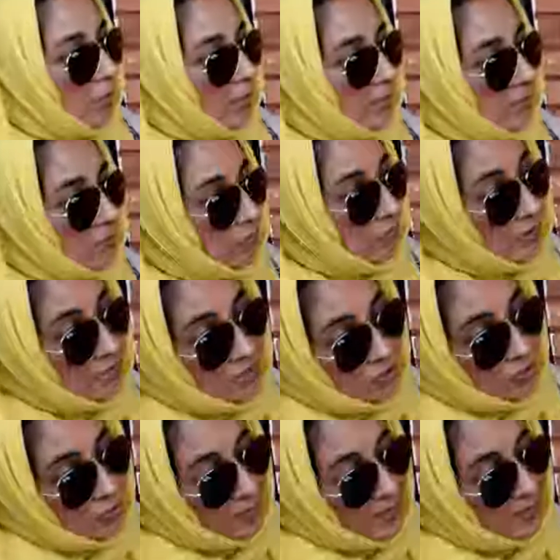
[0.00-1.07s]
and what
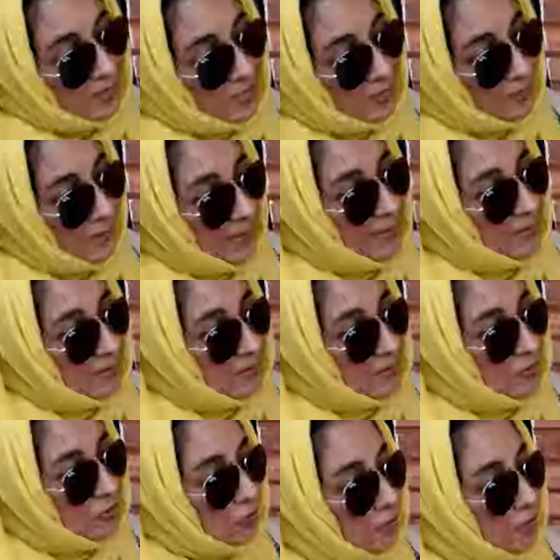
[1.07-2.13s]
did you
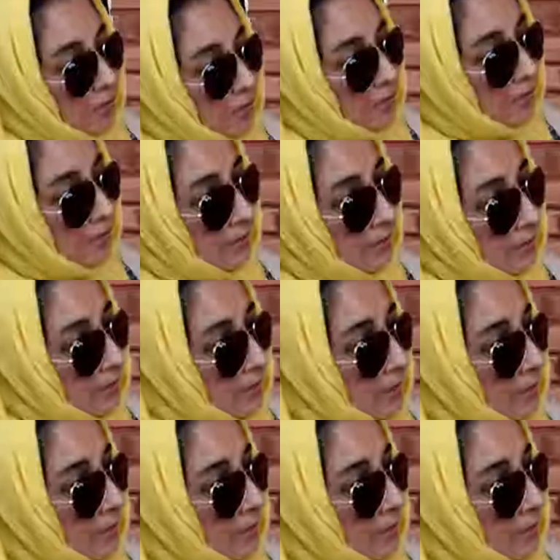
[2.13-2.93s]
expect it to be?